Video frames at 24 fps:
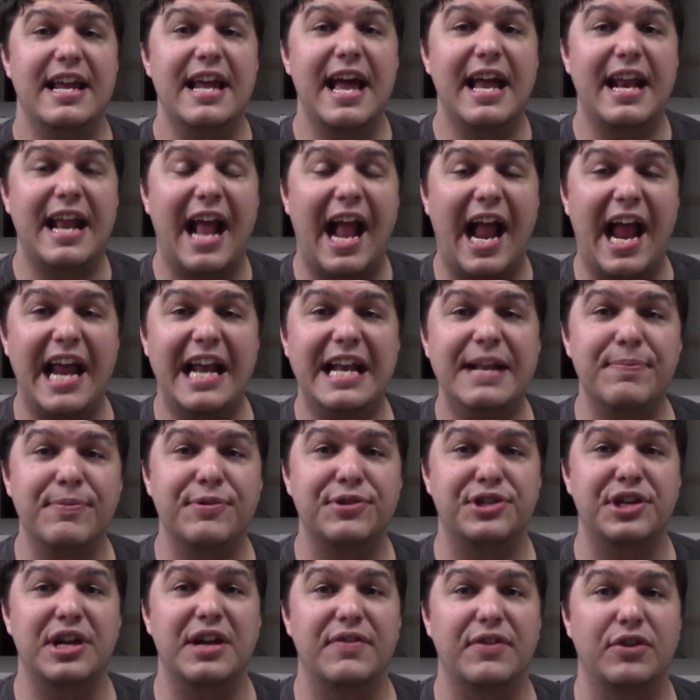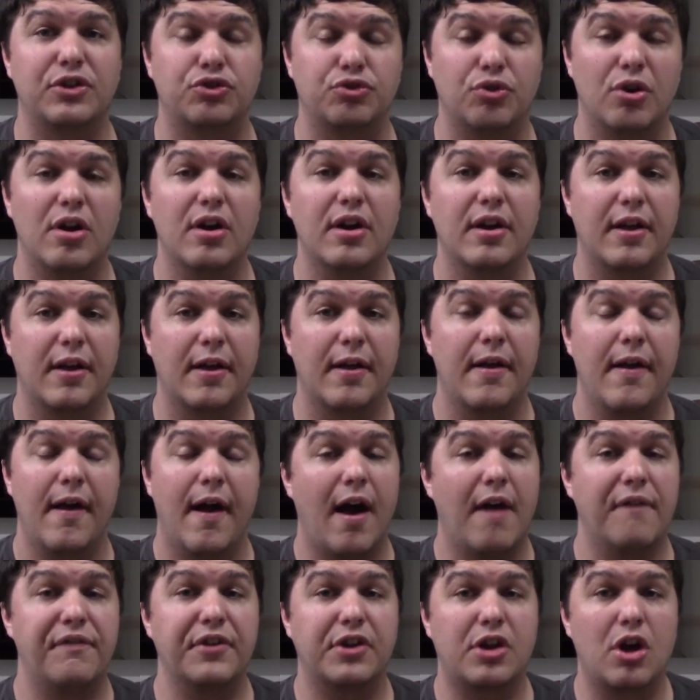had 80%
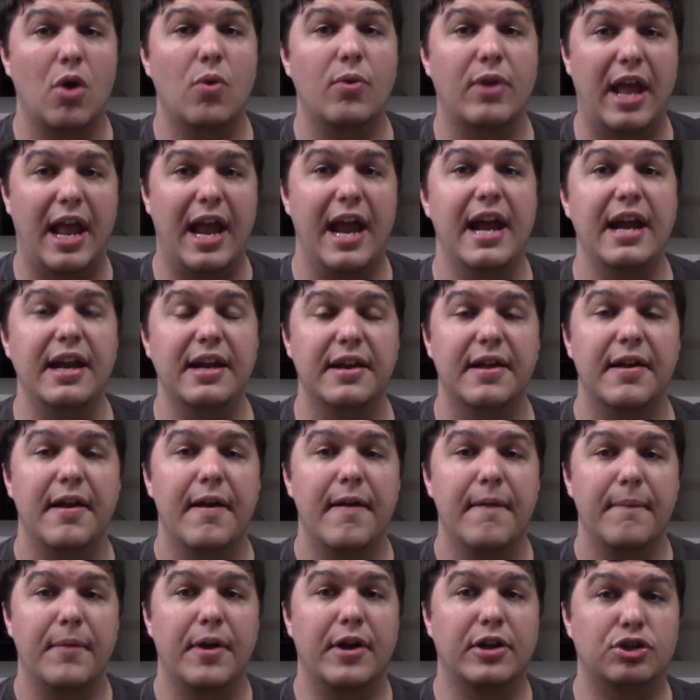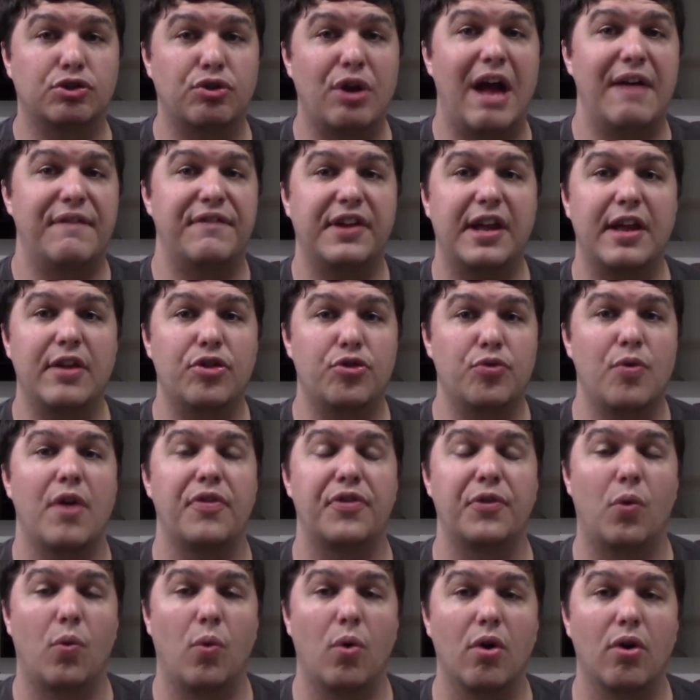of the cocaine trafficking throughout
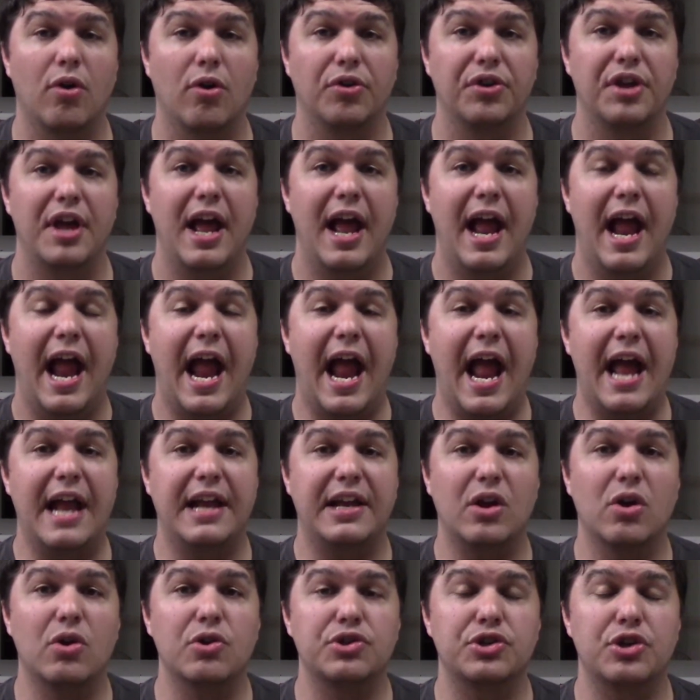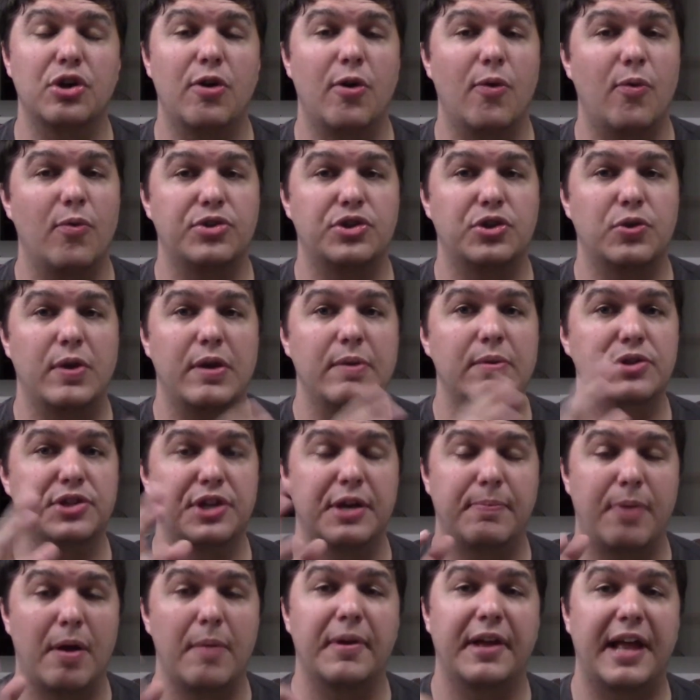the world, and he was
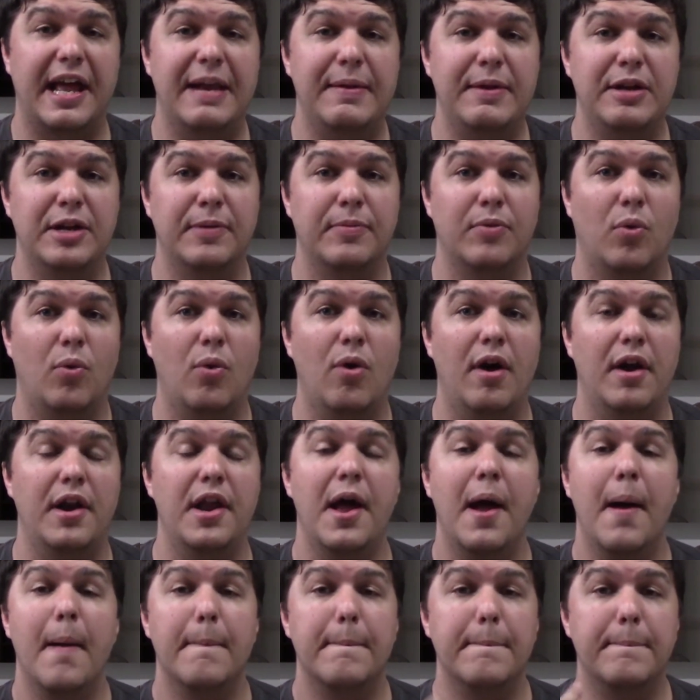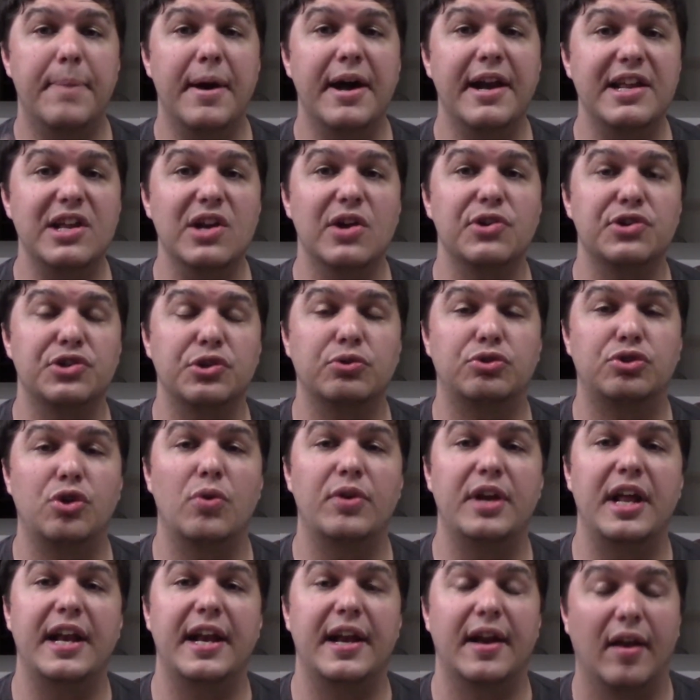like public enemy number one, but he also
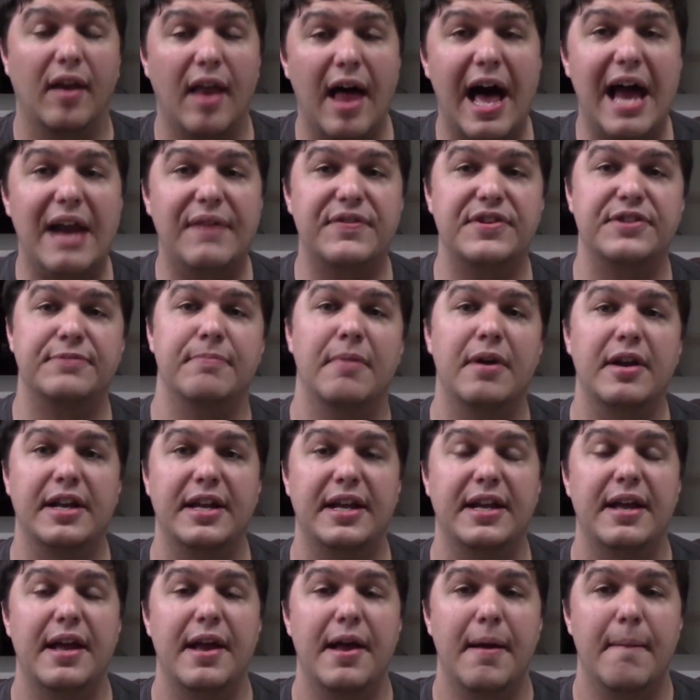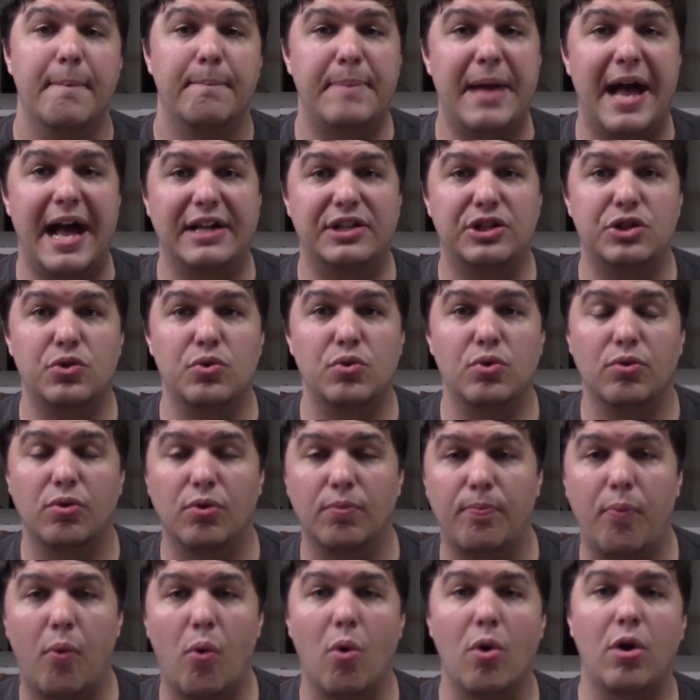donated a lot of his money back
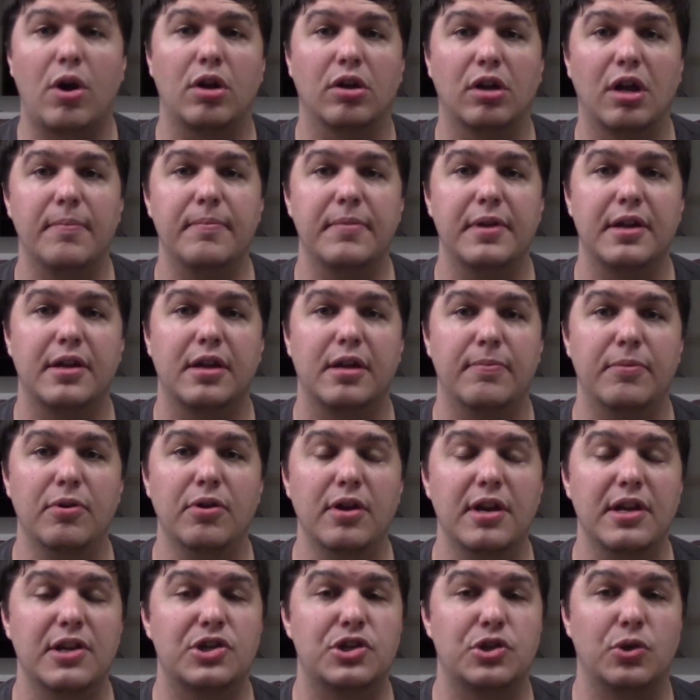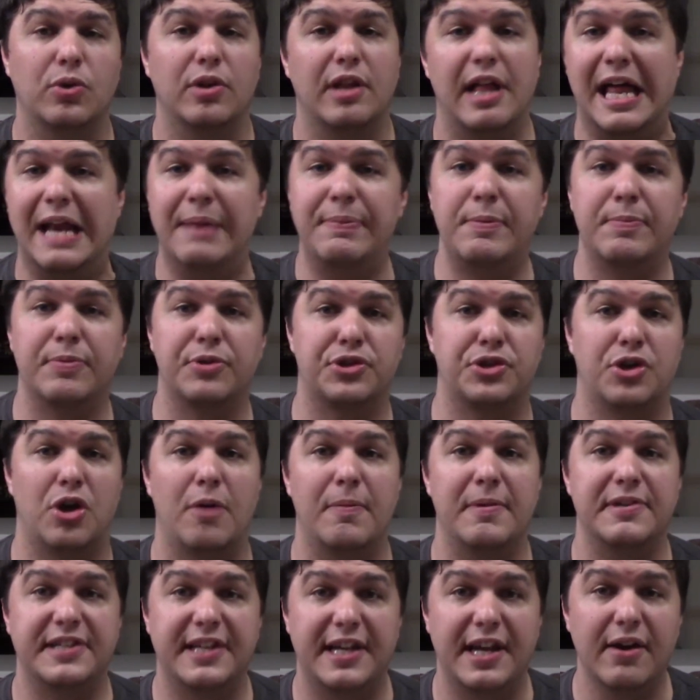to poor Colombian communities, so a lot of people saw
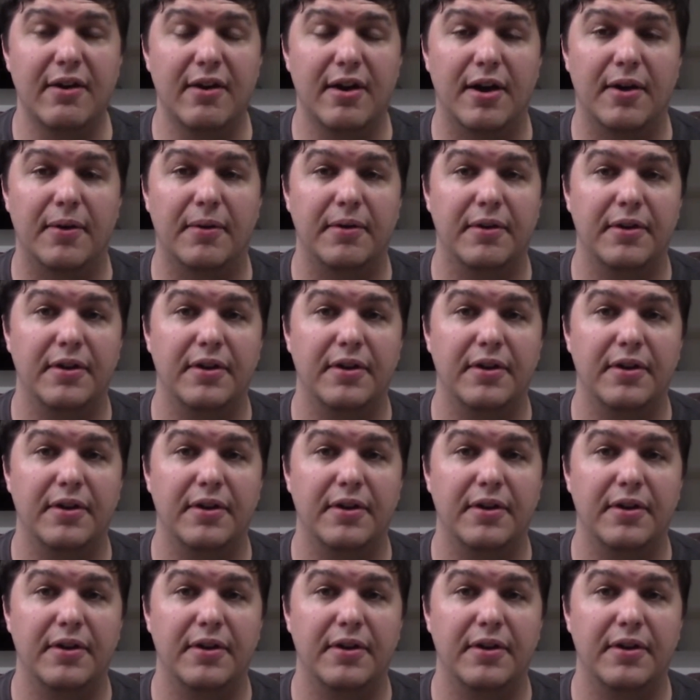him as a hero.